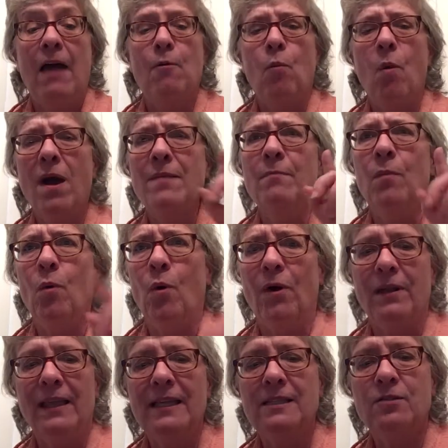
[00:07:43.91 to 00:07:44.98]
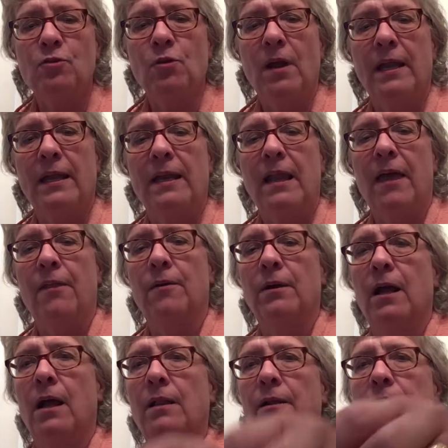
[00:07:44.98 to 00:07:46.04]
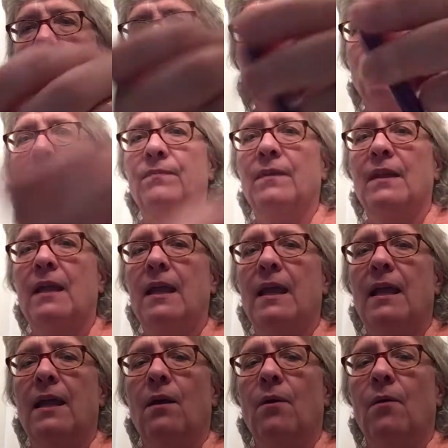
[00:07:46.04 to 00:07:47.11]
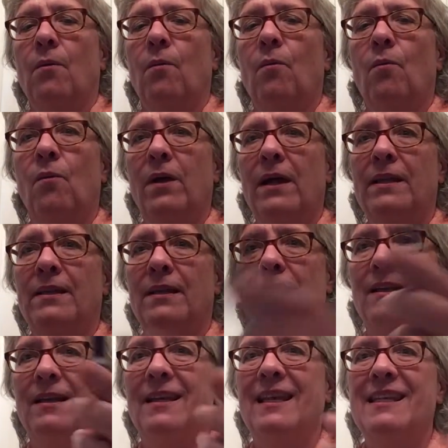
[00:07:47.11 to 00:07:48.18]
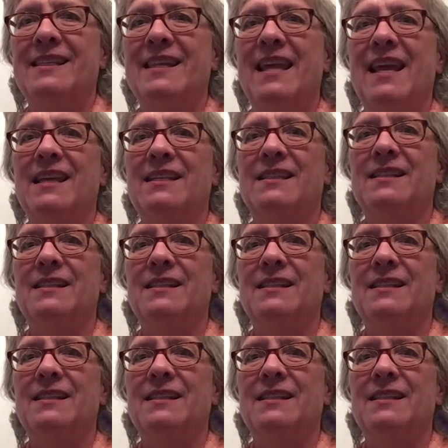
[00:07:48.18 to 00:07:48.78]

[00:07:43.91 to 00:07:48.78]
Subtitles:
One more. Let's try another color. What is this?